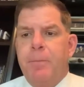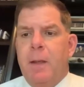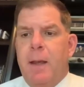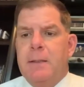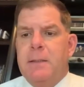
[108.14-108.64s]

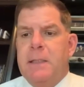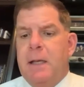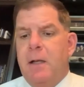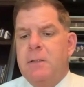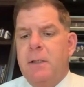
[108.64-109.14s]
City
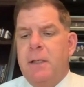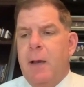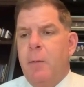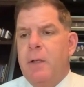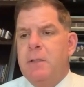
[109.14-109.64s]
Councilor Lydia
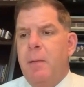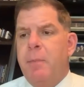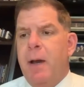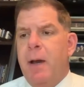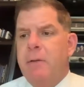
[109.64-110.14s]
Edwards, my
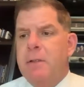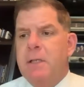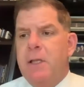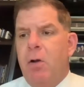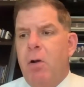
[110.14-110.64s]
partner in
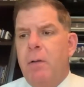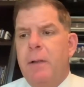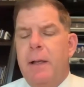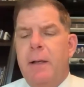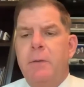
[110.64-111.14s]
City Hall,
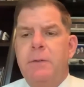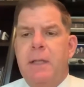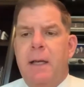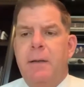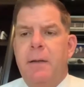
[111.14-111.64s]
who's
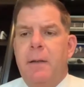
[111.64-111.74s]
done